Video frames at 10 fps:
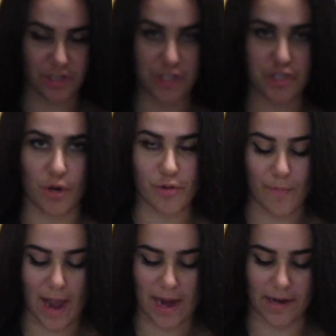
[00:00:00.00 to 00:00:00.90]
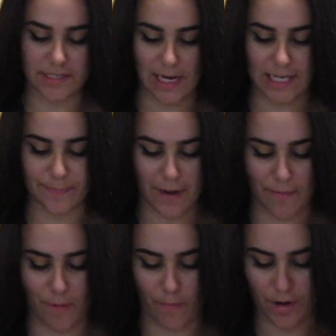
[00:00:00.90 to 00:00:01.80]
really show the bag because it has my
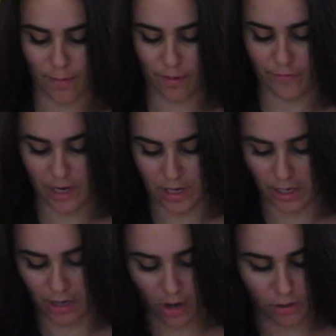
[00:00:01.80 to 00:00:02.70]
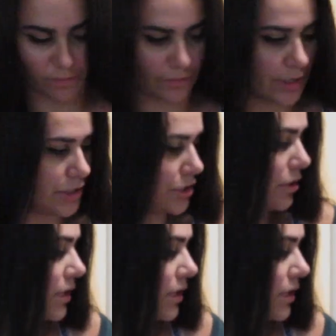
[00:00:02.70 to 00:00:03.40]
apartment number written like all over it, so